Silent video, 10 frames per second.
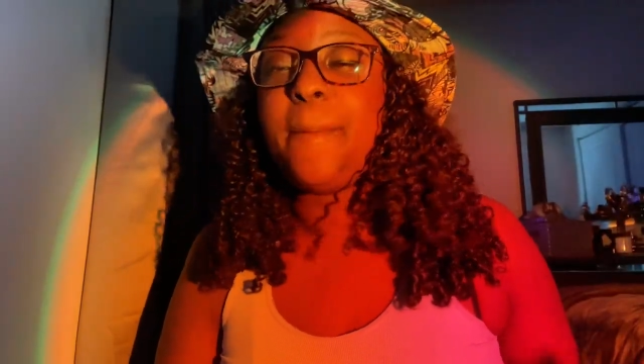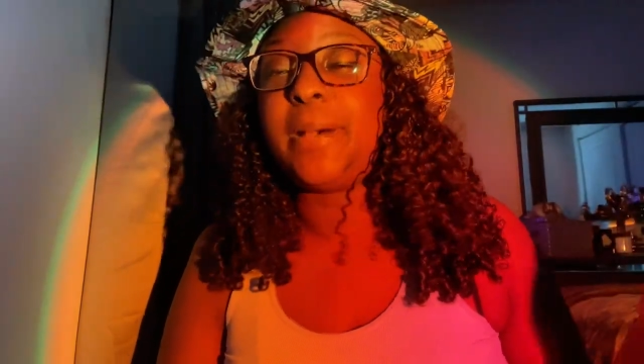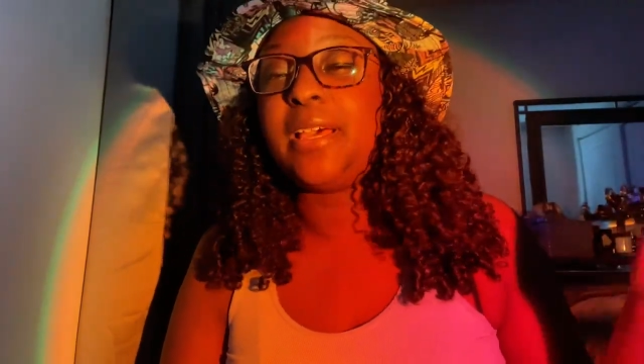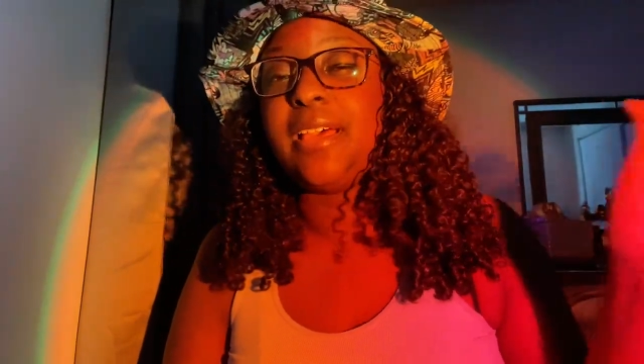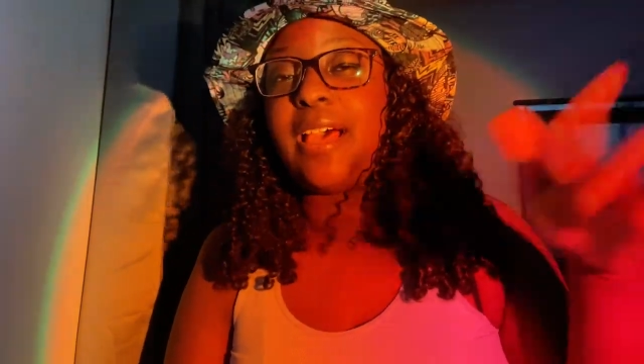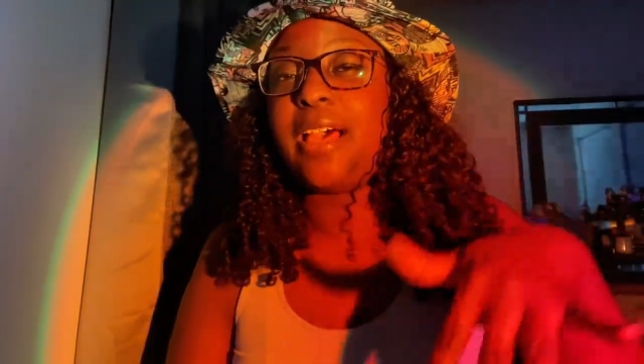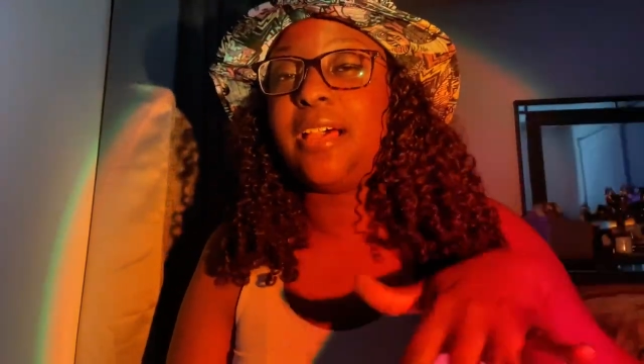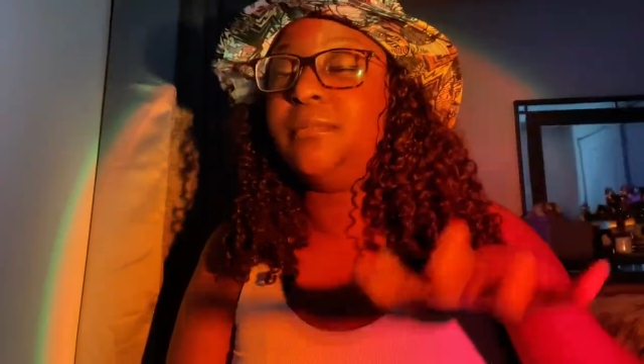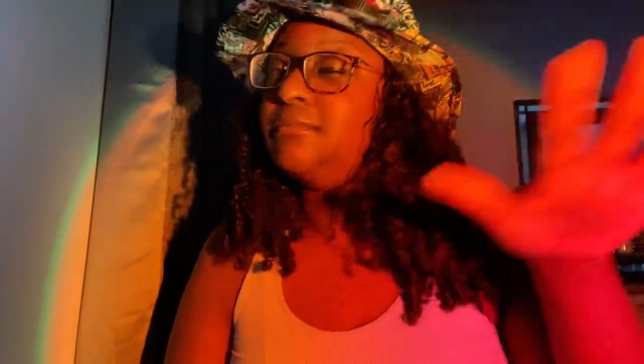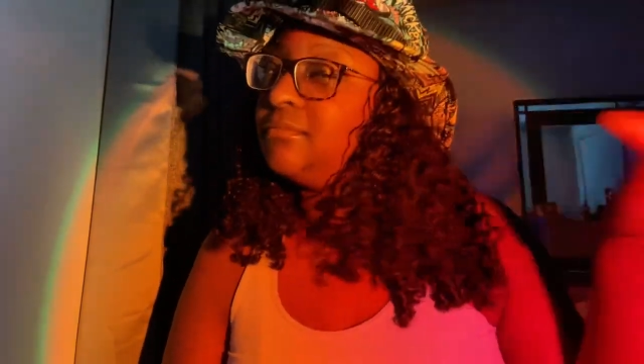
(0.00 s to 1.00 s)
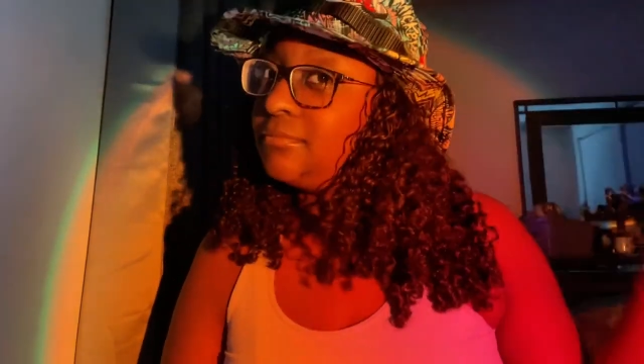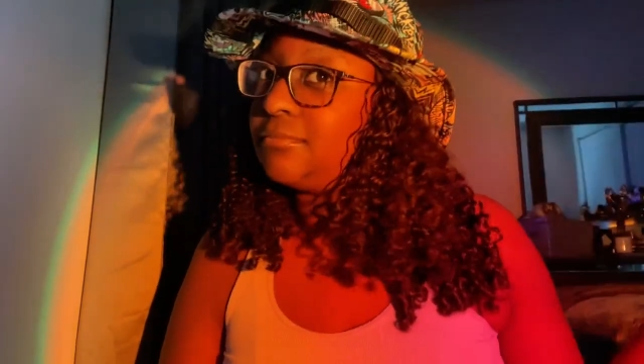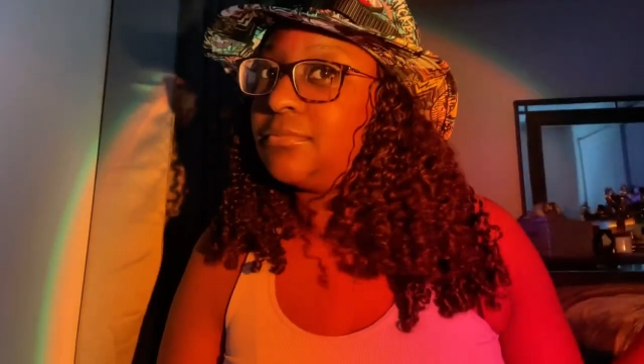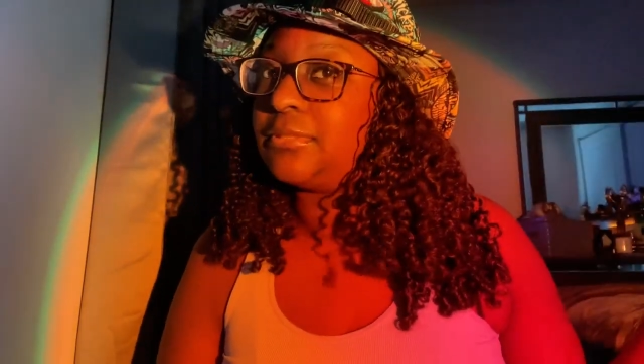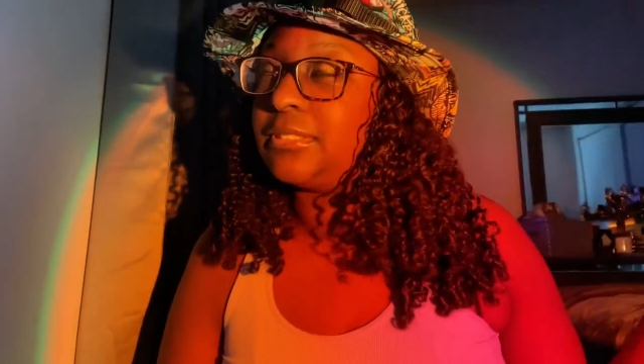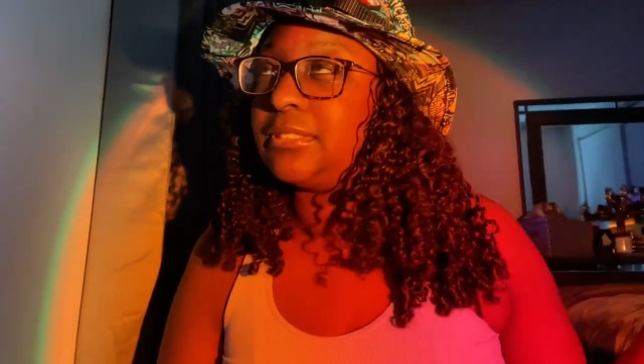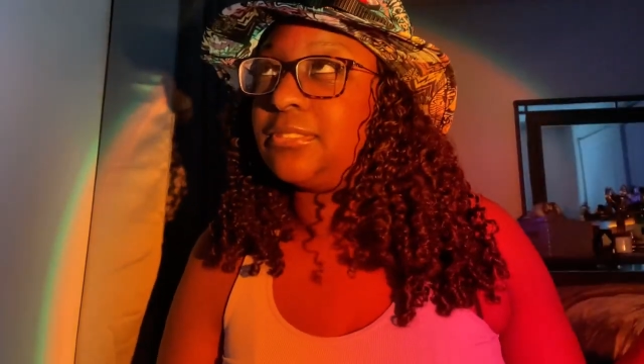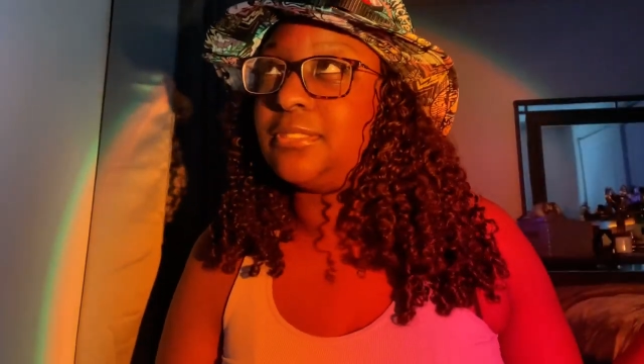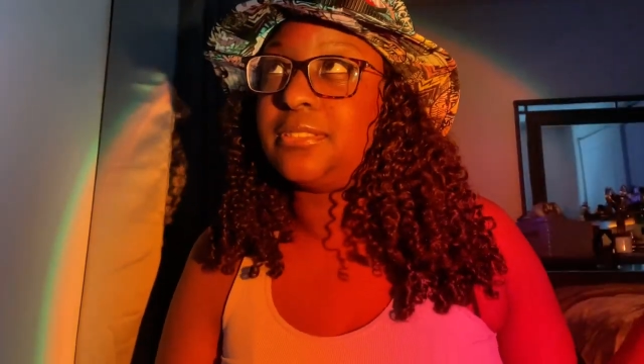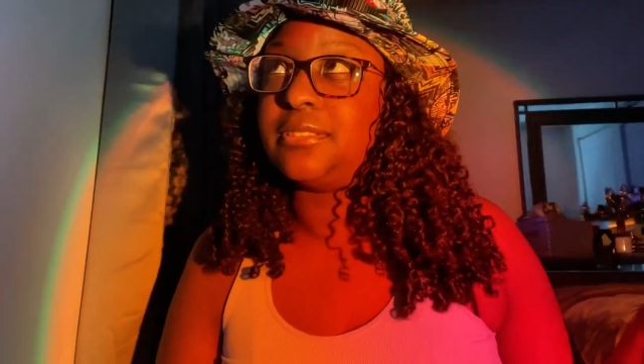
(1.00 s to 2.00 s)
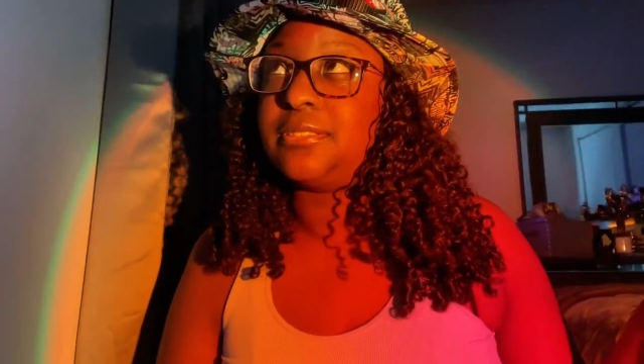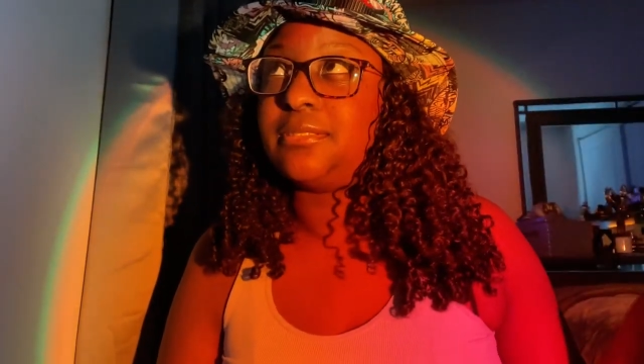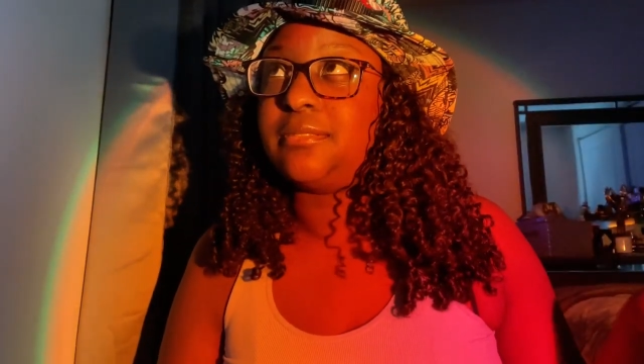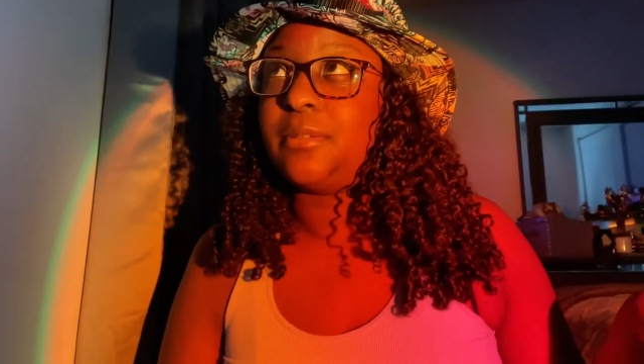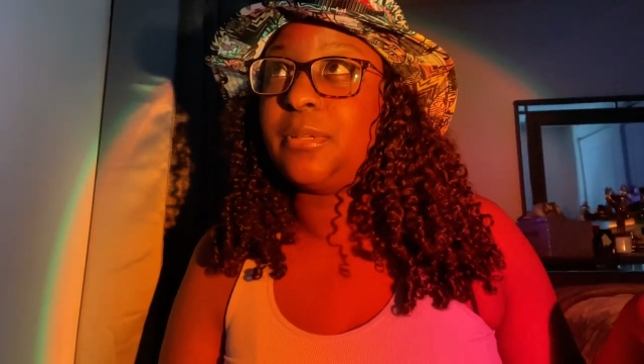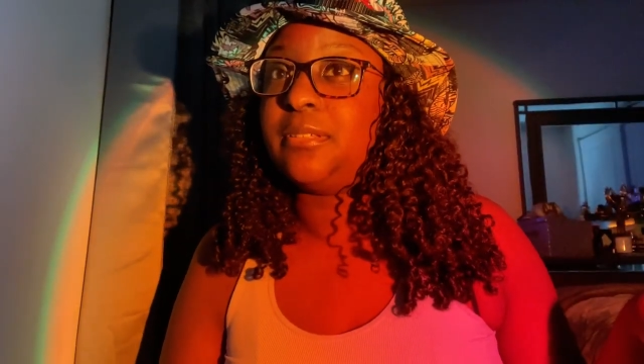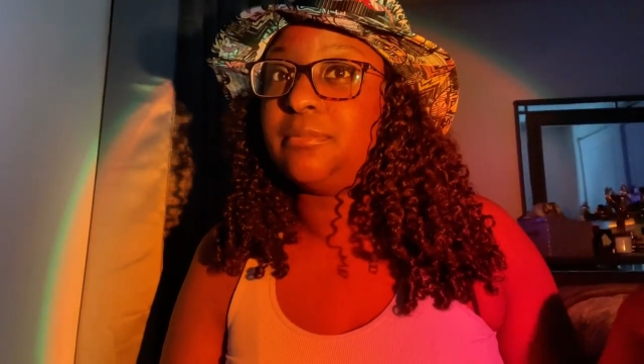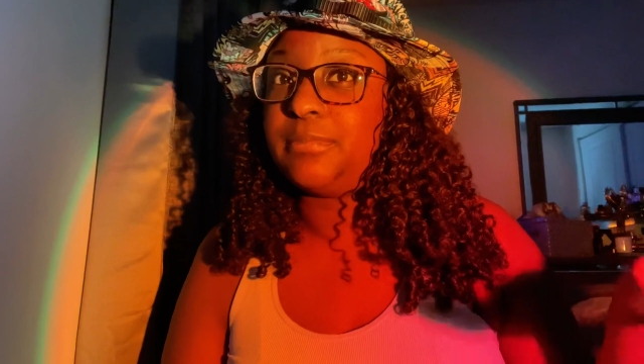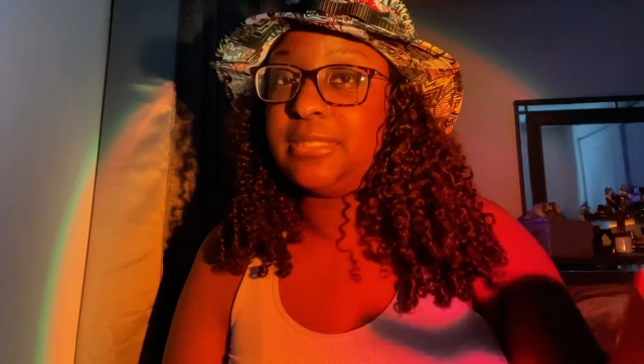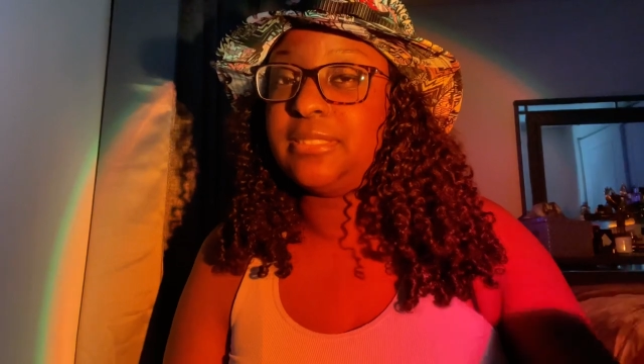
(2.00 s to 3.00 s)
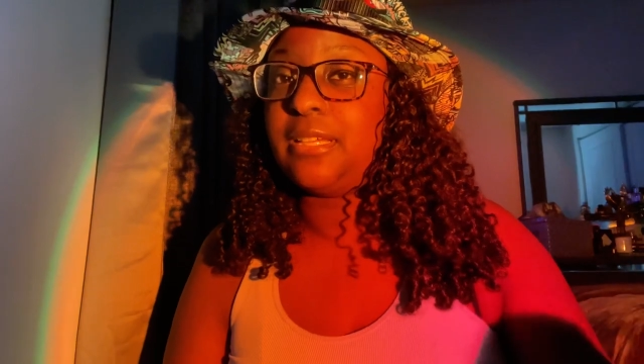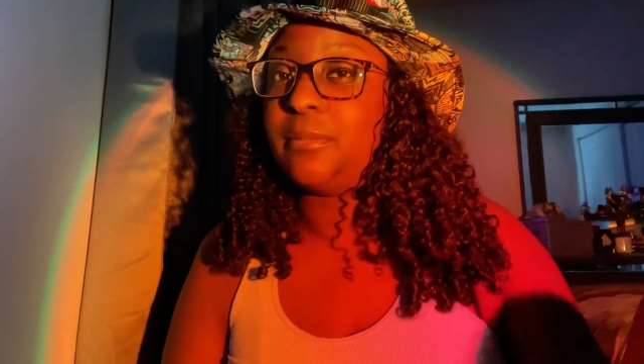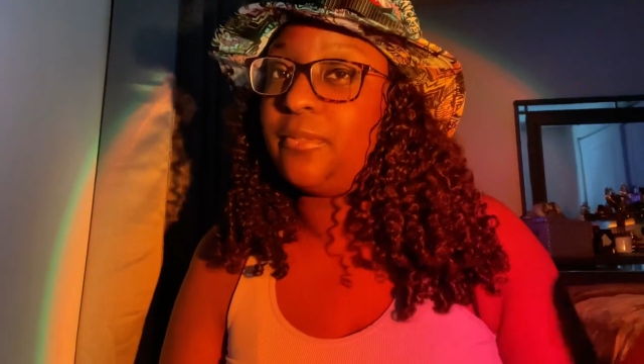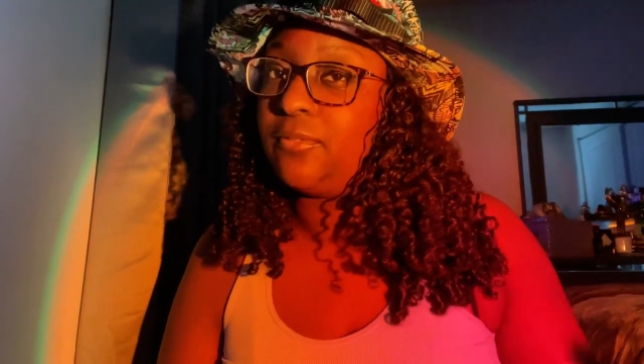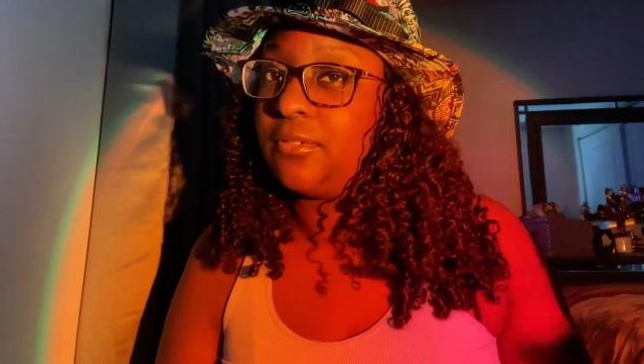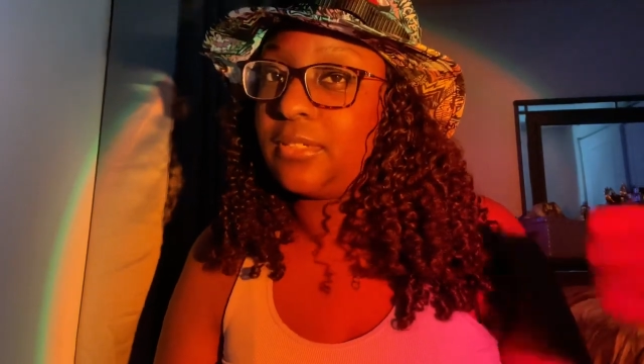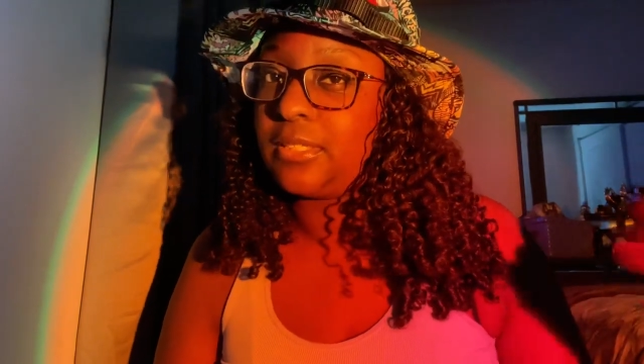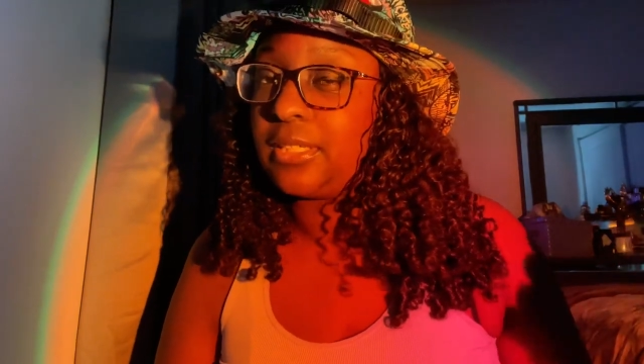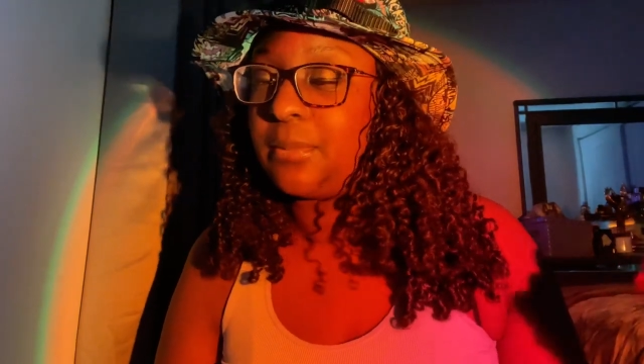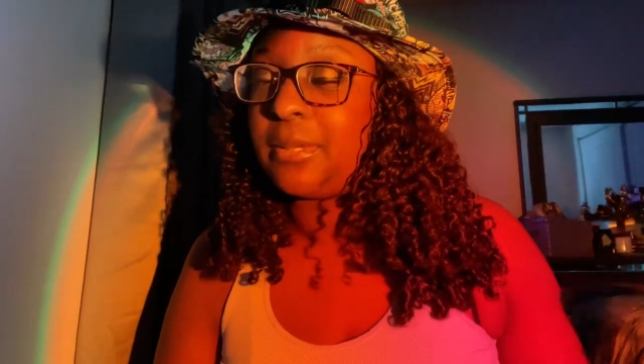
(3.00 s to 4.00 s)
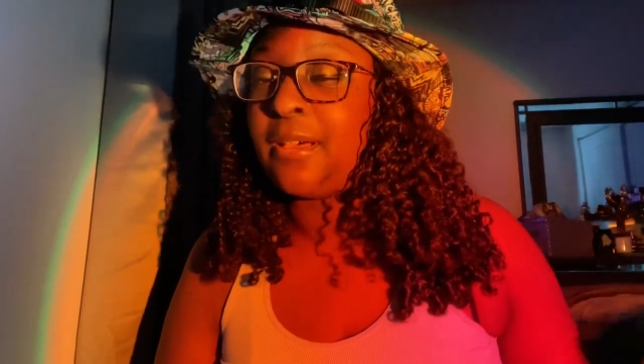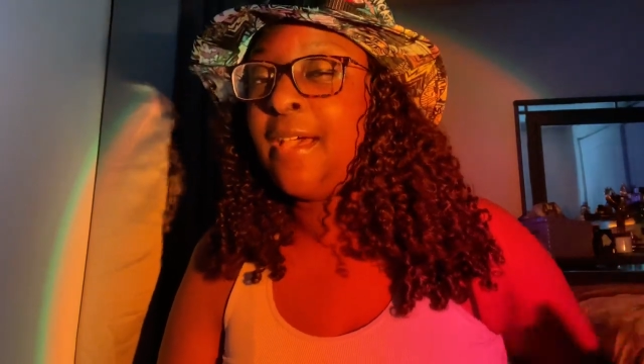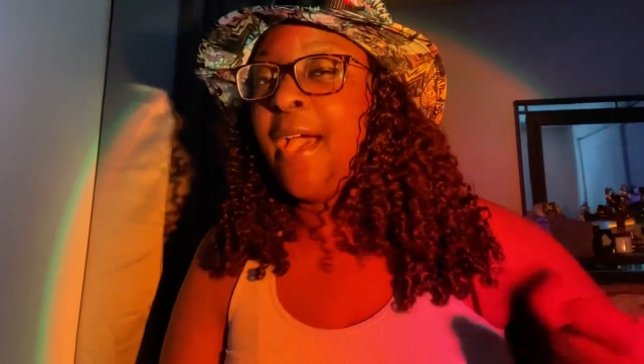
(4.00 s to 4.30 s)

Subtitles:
but I'm gonna put this out before it come out.